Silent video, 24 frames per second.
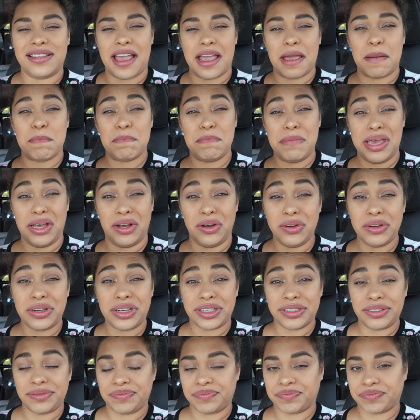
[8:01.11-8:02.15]
like
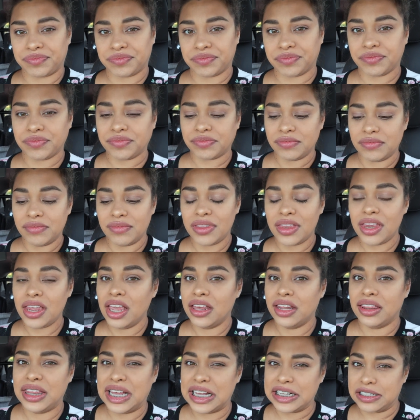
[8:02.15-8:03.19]
milk.
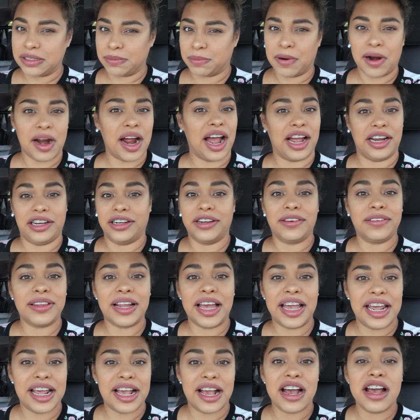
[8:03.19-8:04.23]
That's the part I don't
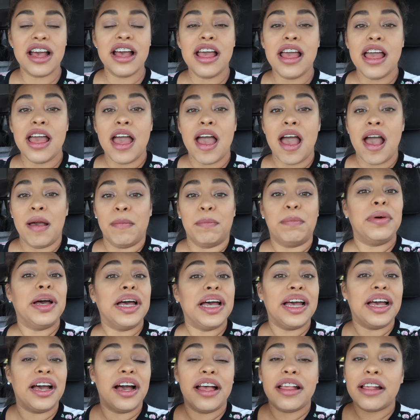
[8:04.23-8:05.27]
like,
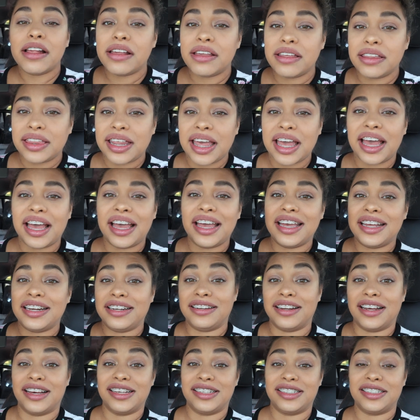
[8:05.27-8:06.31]
but other than that,
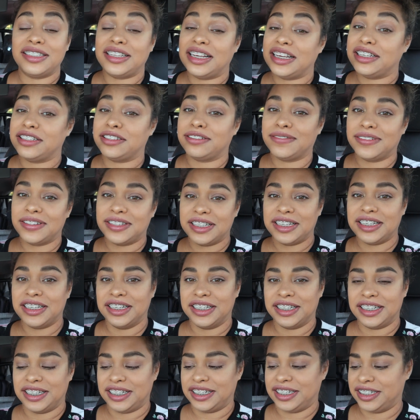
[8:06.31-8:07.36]
it does taste really
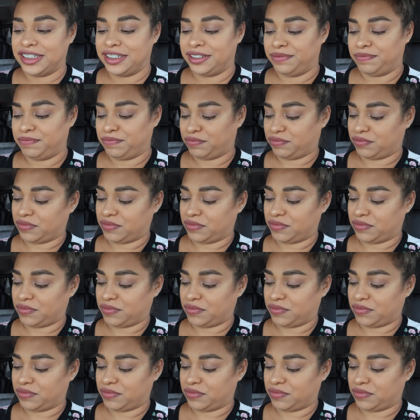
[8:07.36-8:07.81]
good.